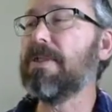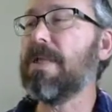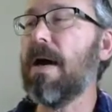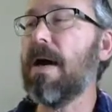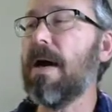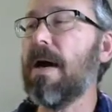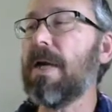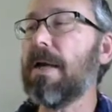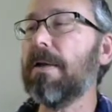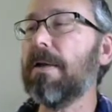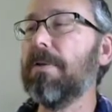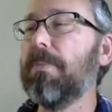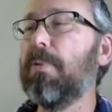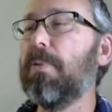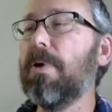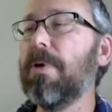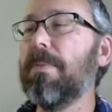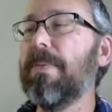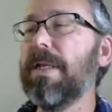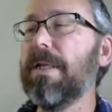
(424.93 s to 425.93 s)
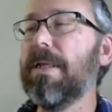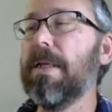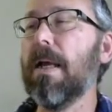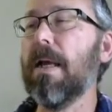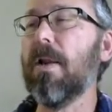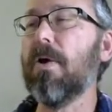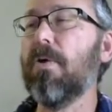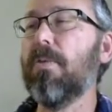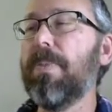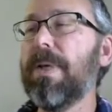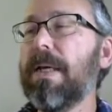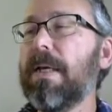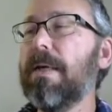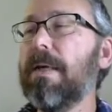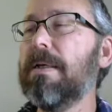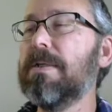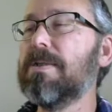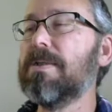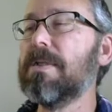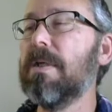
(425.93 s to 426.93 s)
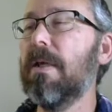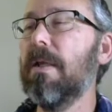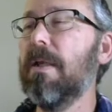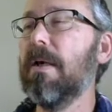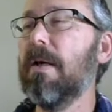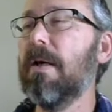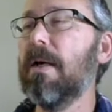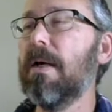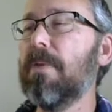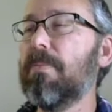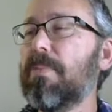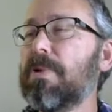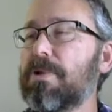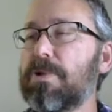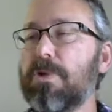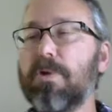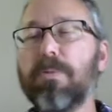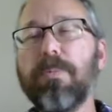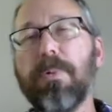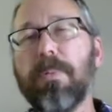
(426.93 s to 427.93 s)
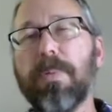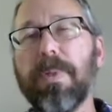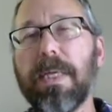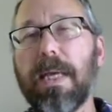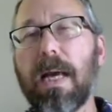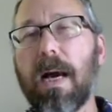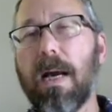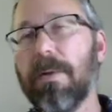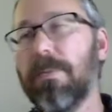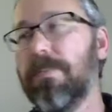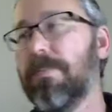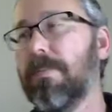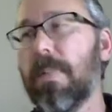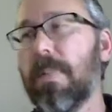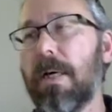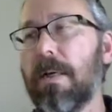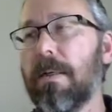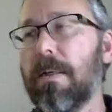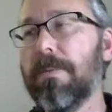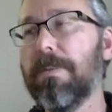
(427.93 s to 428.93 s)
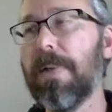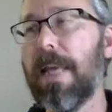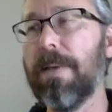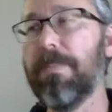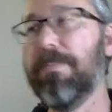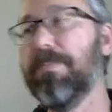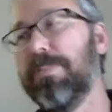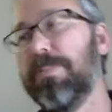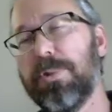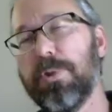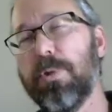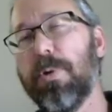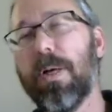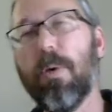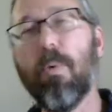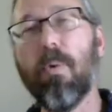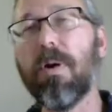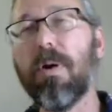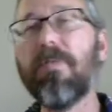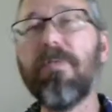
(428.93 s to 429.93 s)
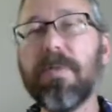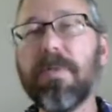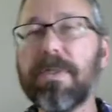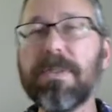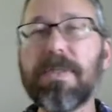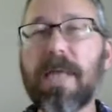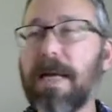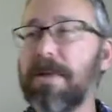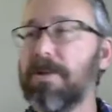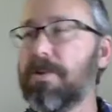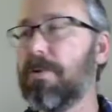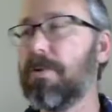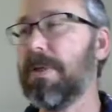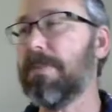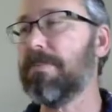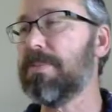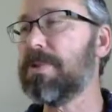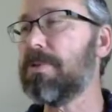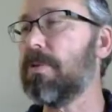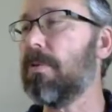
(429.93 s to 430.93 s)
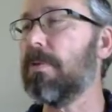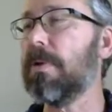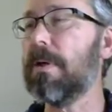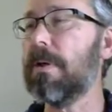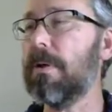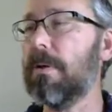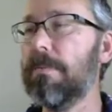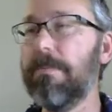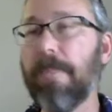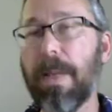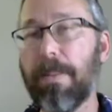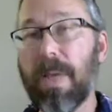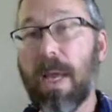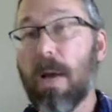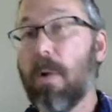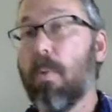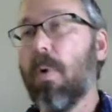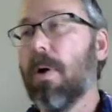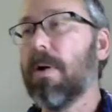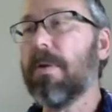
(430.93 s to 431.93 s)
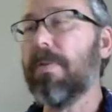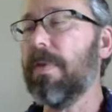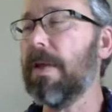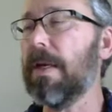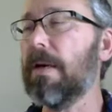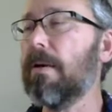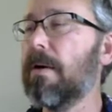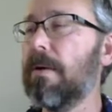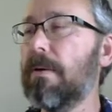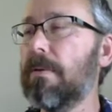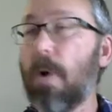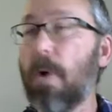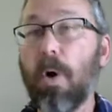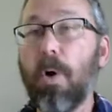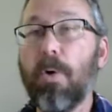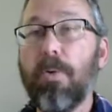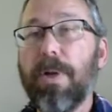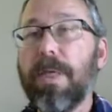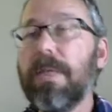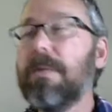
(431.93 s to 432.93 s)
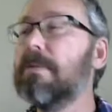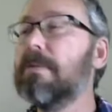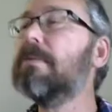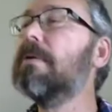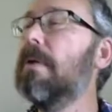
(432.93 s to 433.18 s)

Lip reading: Now, I'm not going to put them in yellow because presumably I am doing work for this ice cream store. Maybe I work there, own it.